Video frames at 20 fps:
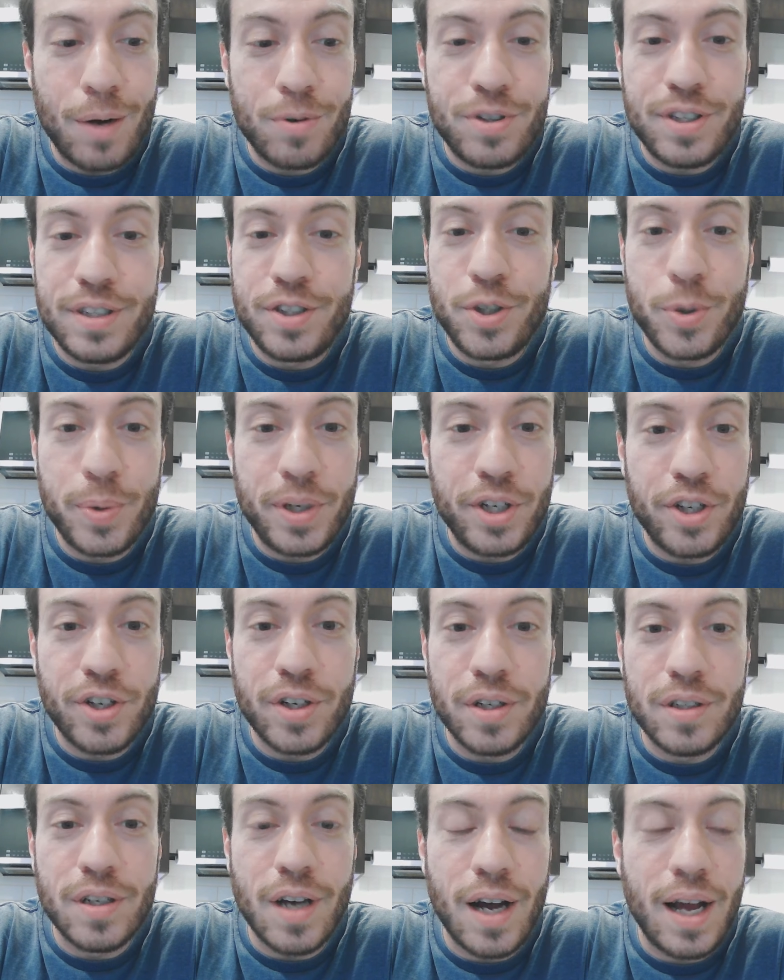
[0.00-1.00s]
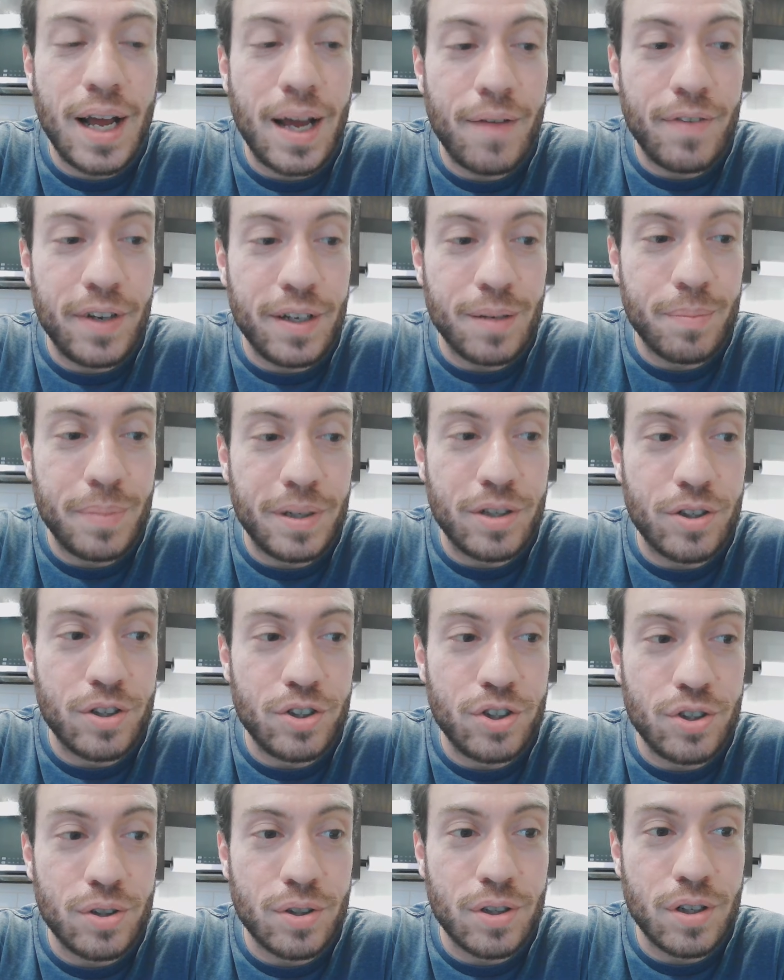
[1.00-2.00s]
She's doing good, not having a bitter
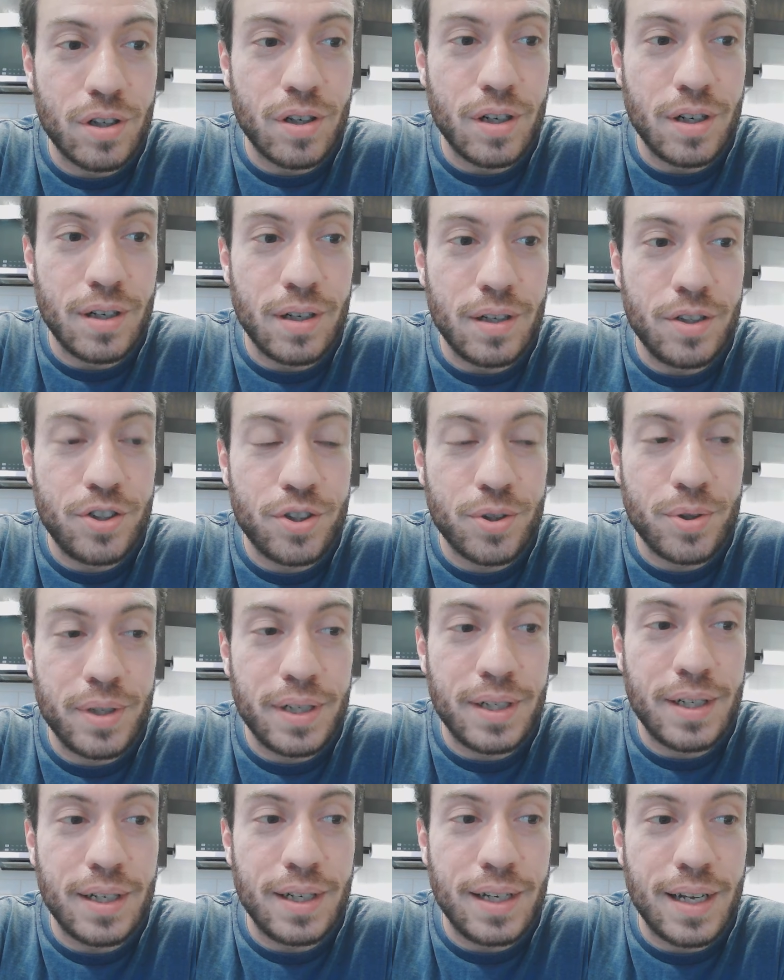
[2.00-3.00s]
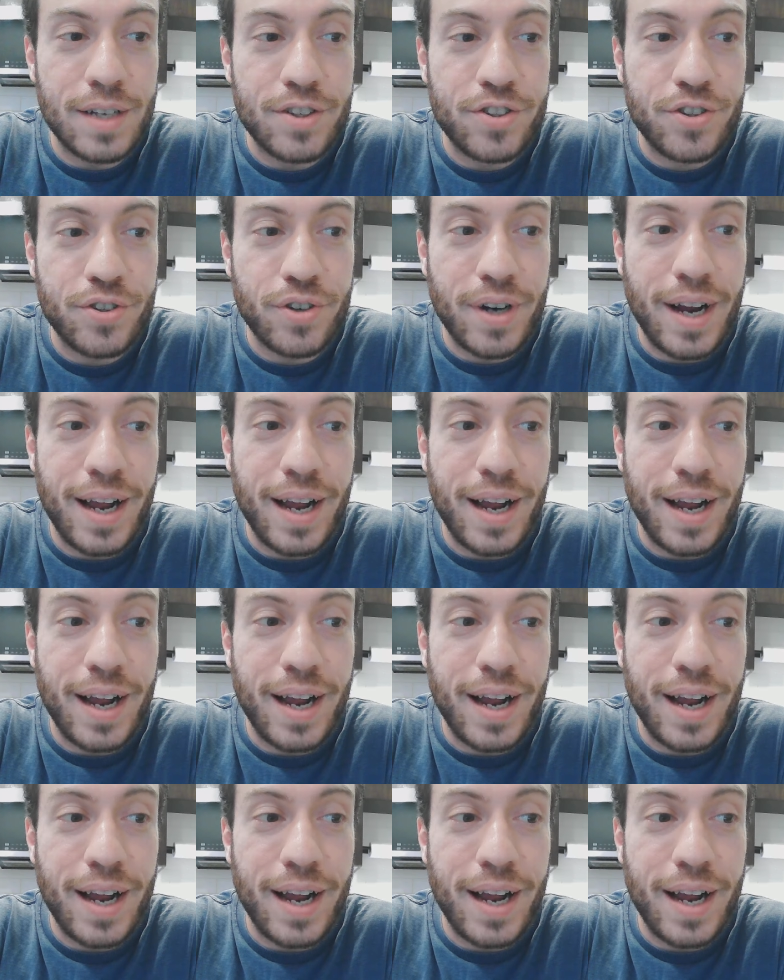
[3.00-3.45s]
jur- jury against her.